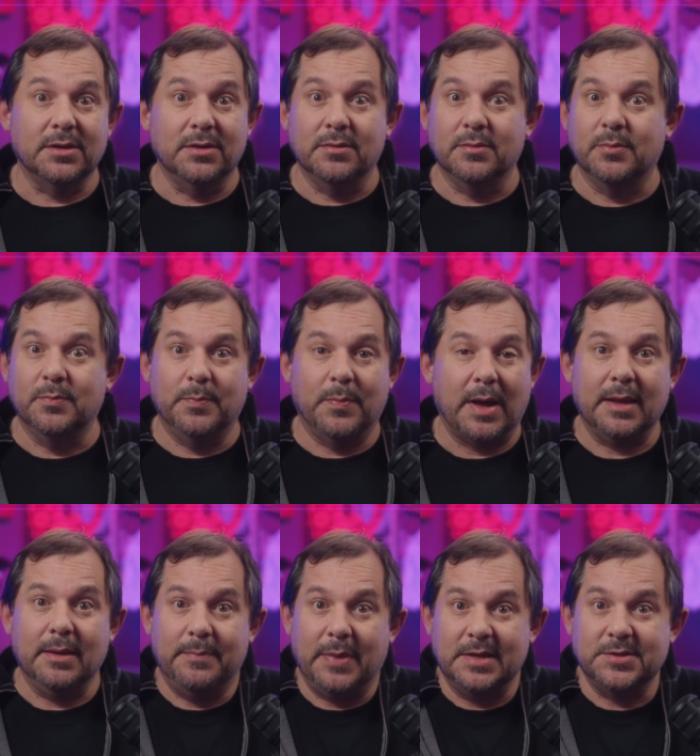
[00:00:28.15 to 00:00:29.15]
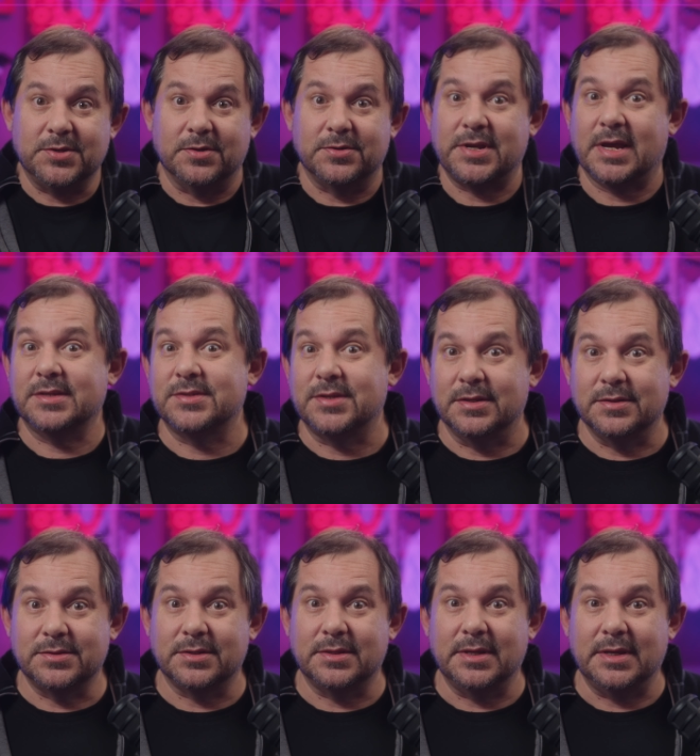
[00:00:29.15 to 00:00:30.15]
You paste your text
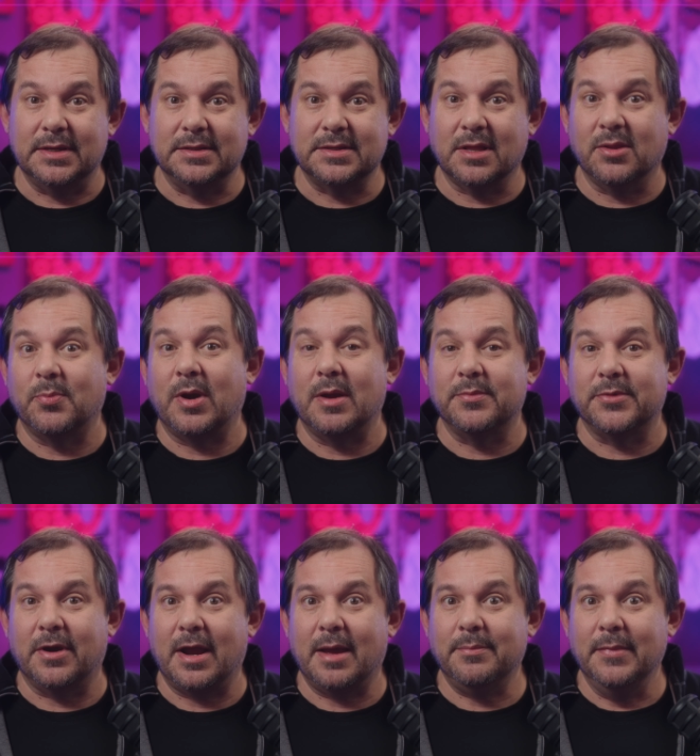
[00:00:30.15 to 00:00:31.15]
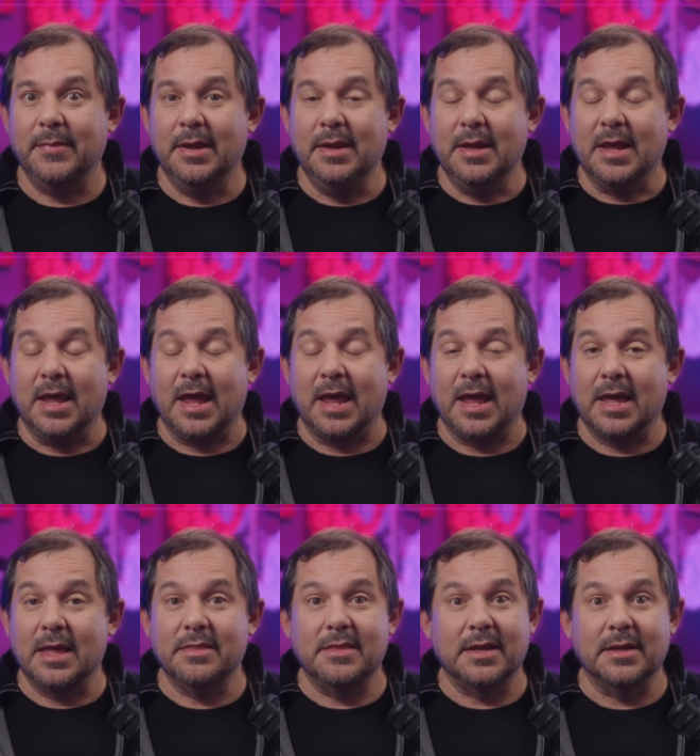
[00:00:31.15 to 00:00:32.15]
into the teleprompter app,
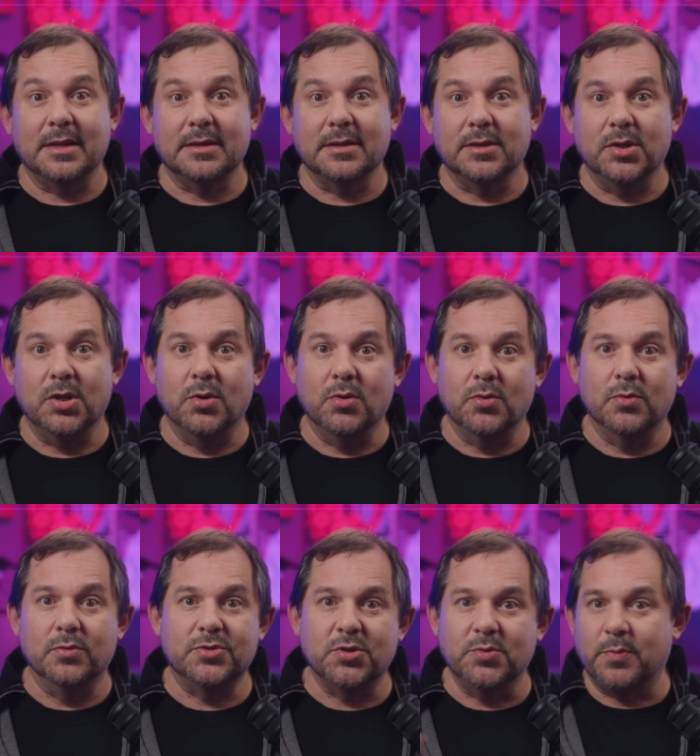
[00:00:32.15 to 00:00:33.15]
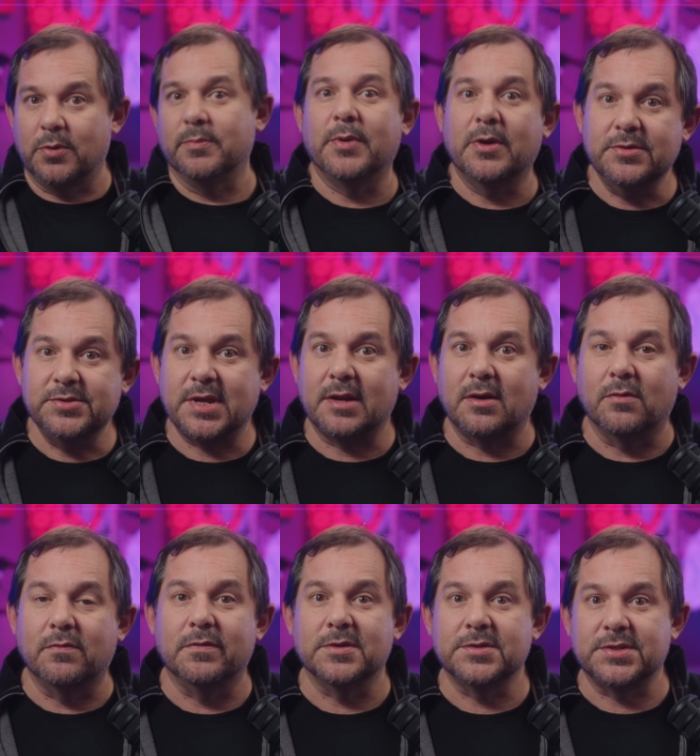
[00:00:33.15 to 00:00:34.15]
and then you superimpose that
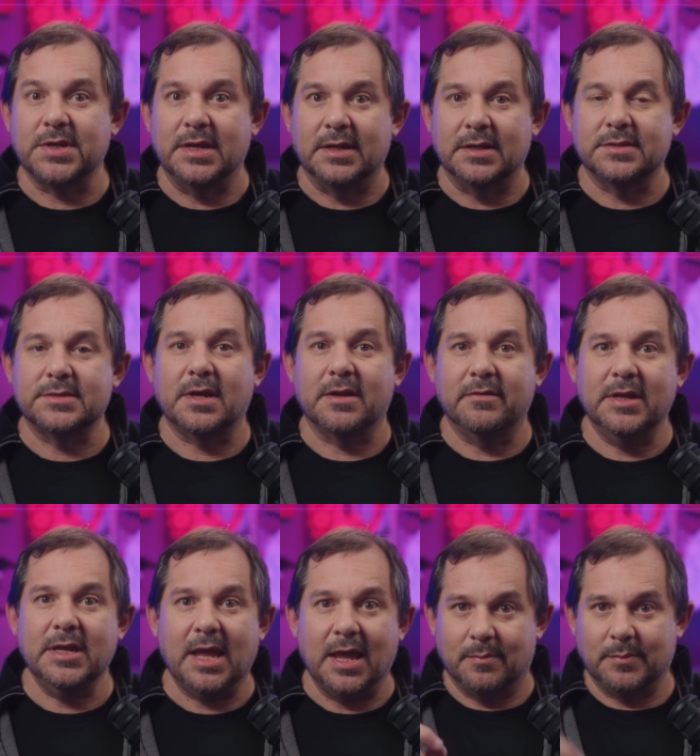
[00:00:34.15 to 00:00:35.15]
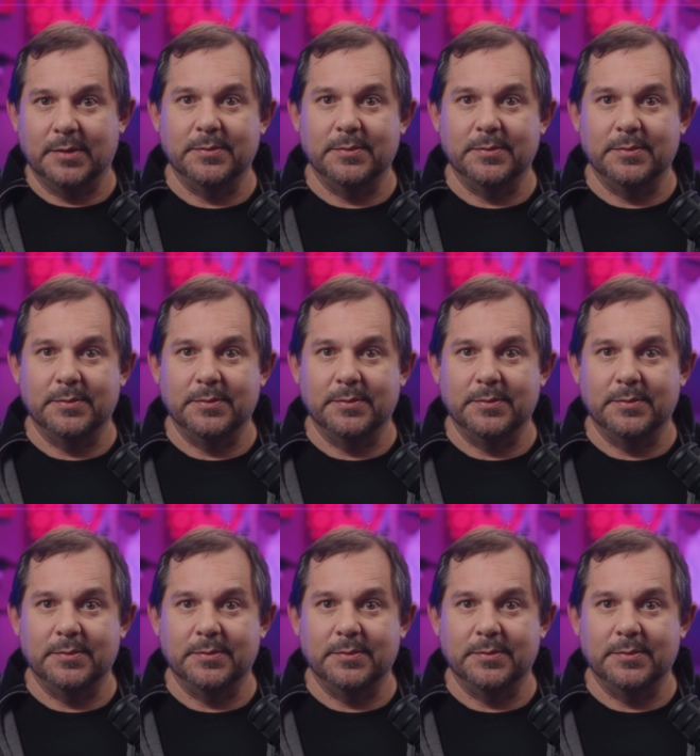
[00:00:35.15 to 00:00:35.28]
over a scene inside of Ecamm.